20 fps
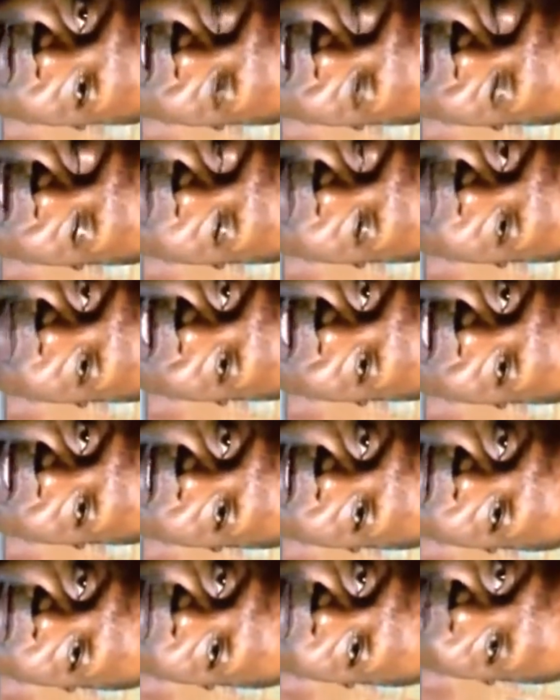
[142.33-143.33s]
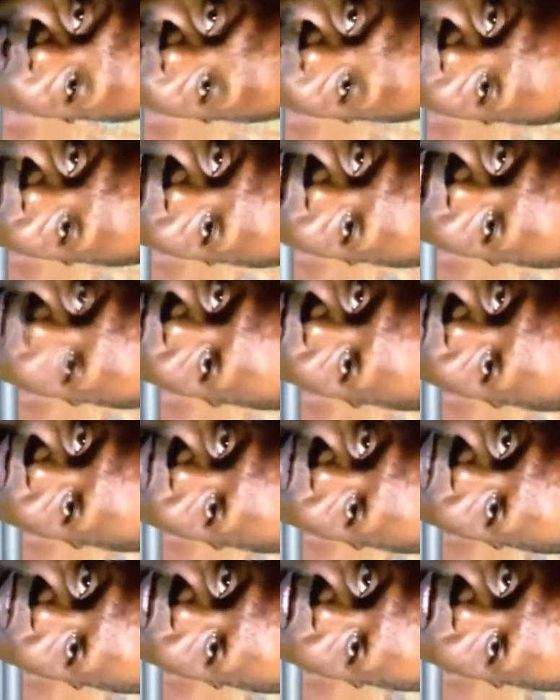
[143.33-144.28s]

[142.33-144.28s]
you can make more money, like what you